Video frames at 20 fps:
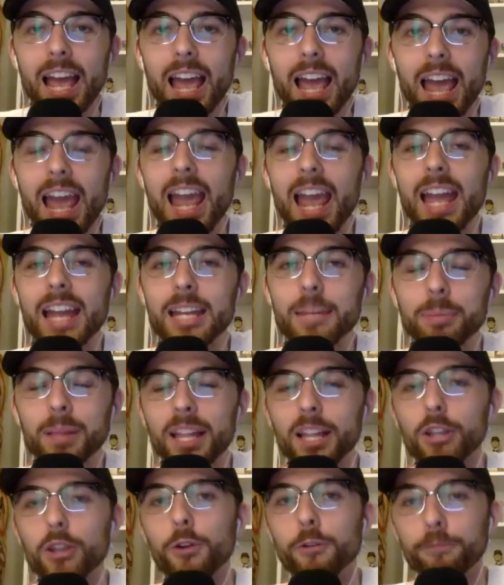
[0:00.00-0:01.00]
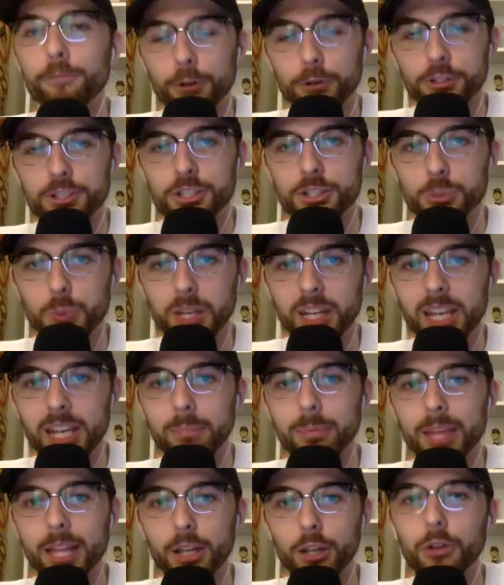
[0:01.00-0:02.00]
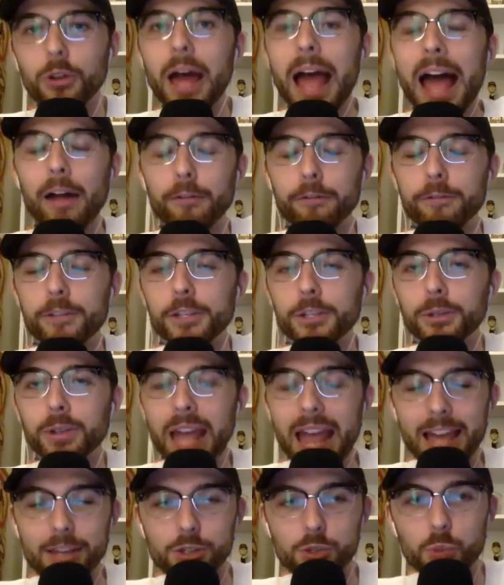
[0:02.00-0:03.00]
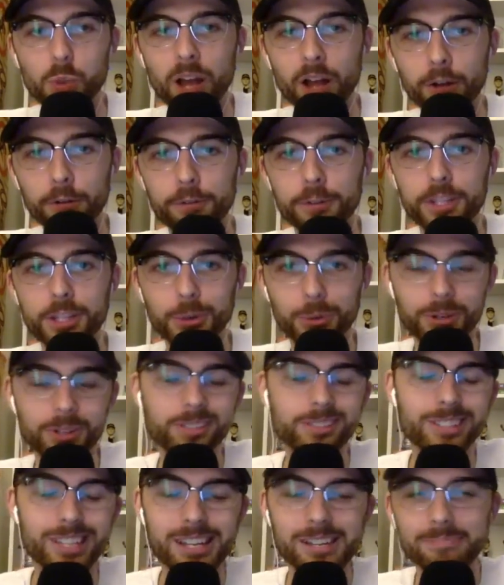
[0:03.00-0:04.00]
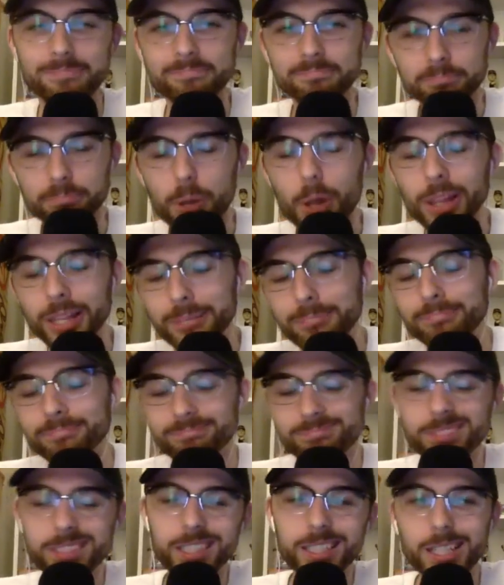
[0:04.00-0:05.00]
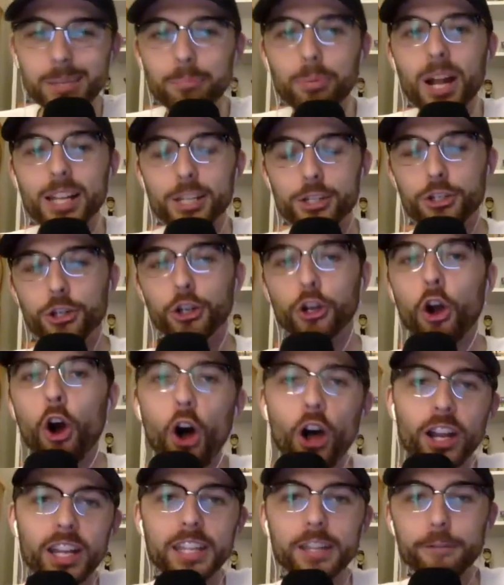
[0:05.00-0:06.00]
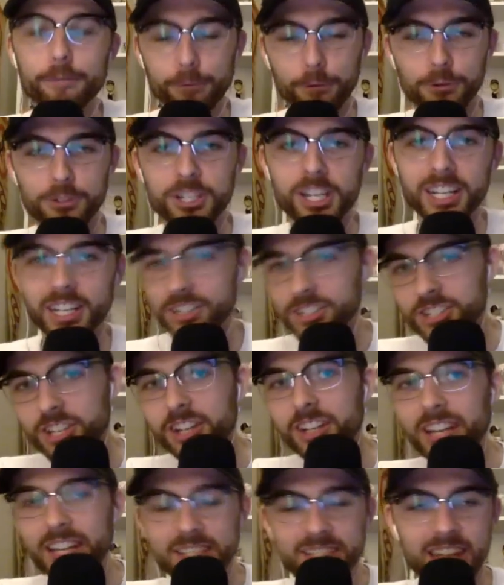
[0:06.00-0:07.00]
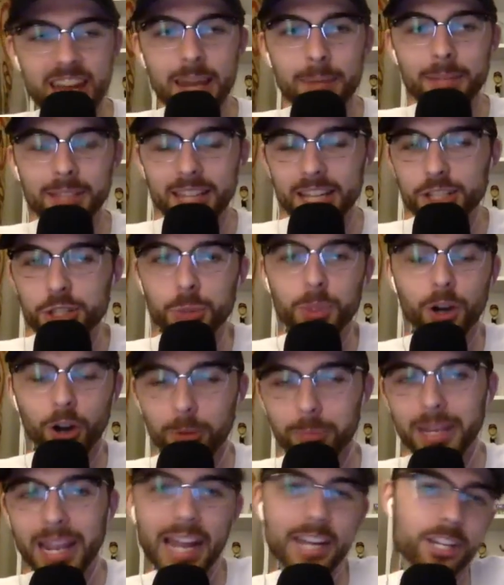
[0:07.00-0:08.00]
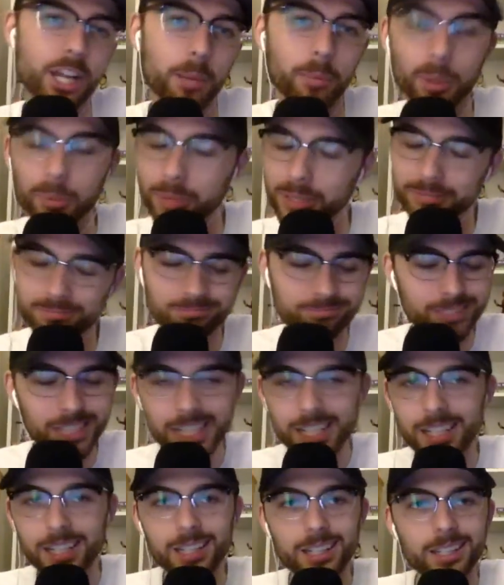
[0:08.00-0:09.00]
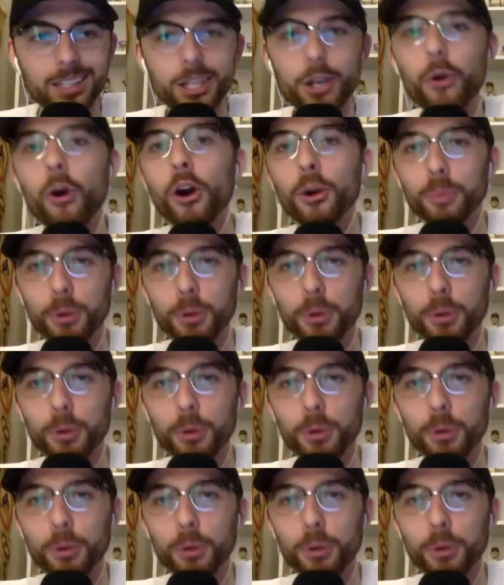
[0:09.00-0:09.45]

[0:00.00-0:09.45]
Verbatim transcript: And he played a little first this weekend, played a little outfield as well for the Orioles. Had a ball he it eh, probably should have caught in the first inning of Sunday's game that led to an RBI double, but no harm,